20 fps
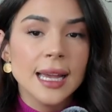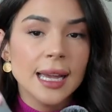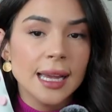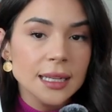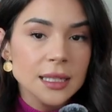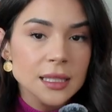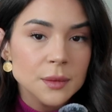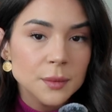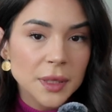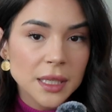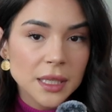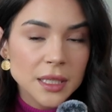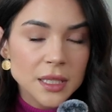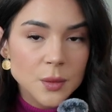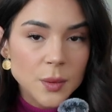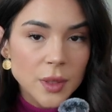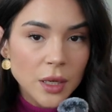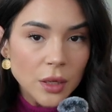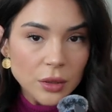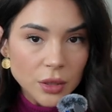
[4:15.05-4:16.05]
X, because
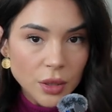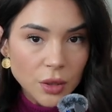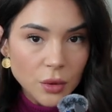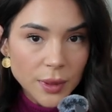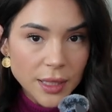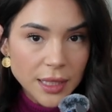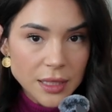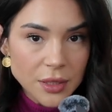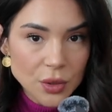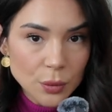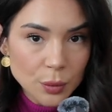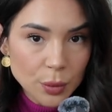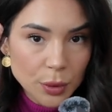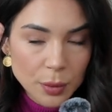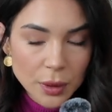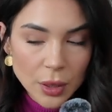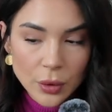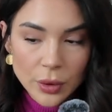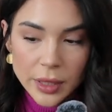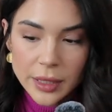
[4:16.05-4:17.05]
we all know we get super
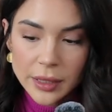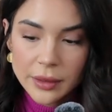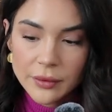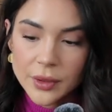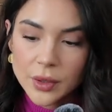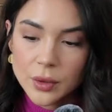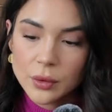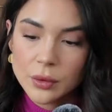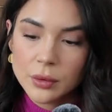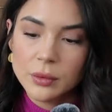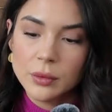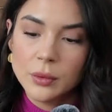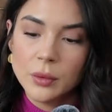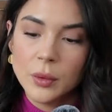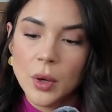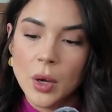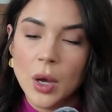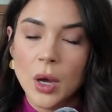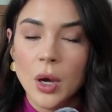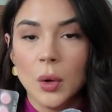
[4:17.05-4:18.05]
bloated and feel
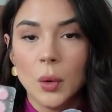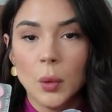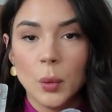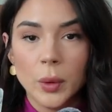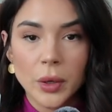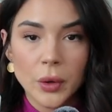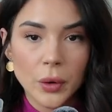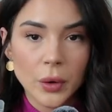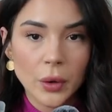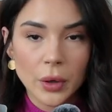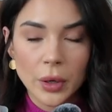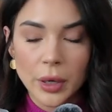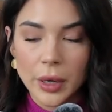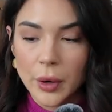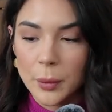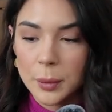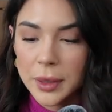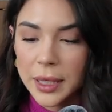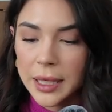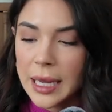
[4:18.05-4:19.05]
weird on an
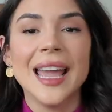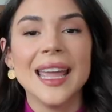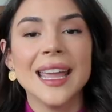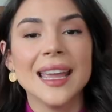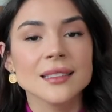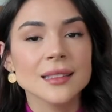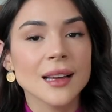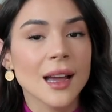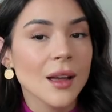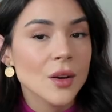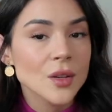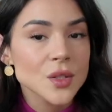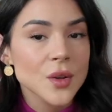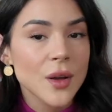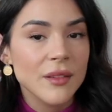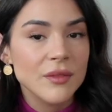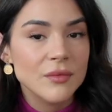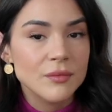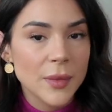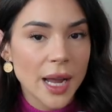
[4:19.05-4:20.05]
airplane. And I also
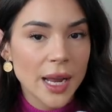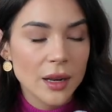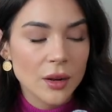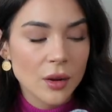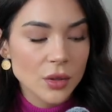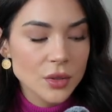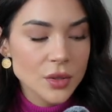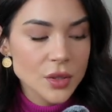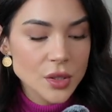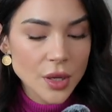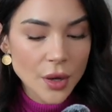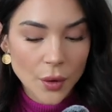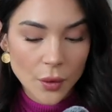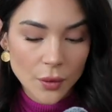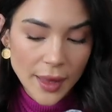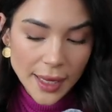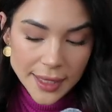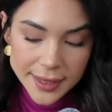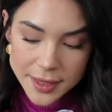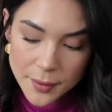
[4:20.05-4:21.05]
have Myadol. So
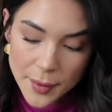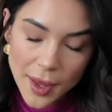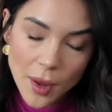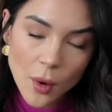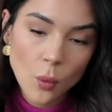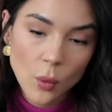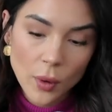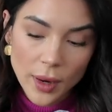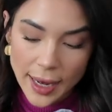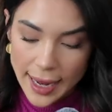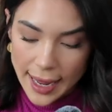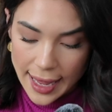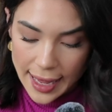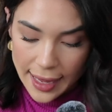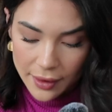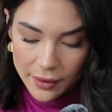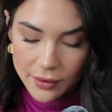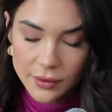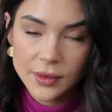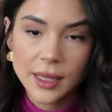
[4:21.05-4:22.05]
that's about what I
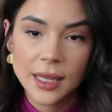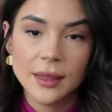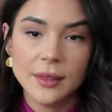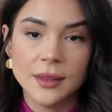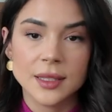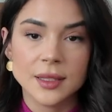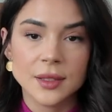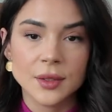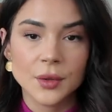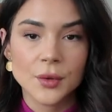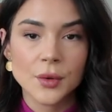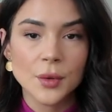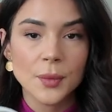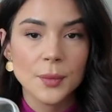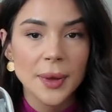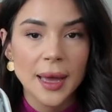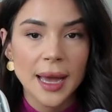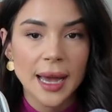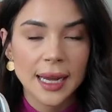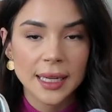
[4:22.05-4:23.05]
have in this little
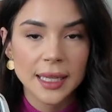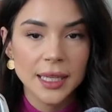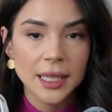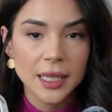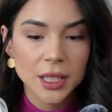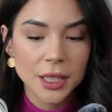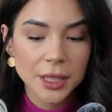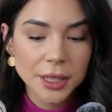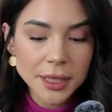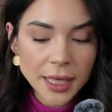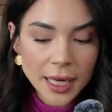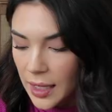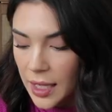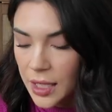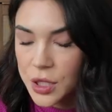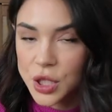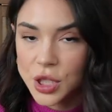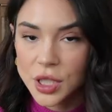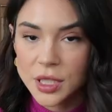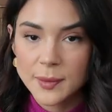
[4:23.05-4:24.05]
pack here.
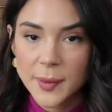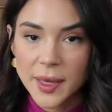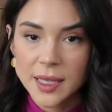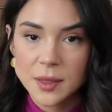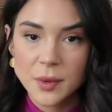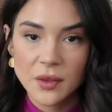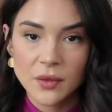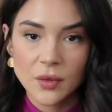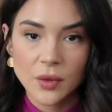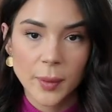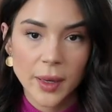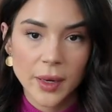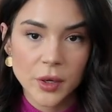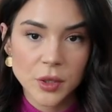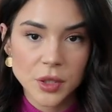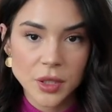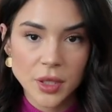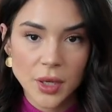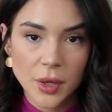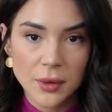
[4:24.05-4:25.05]
It just makes me feel better
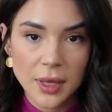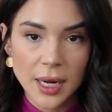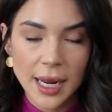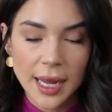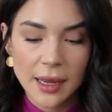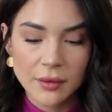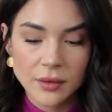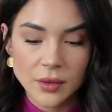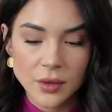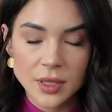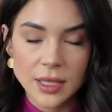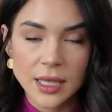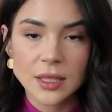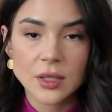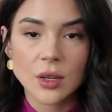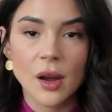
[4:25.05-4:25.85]
to know that I have those things.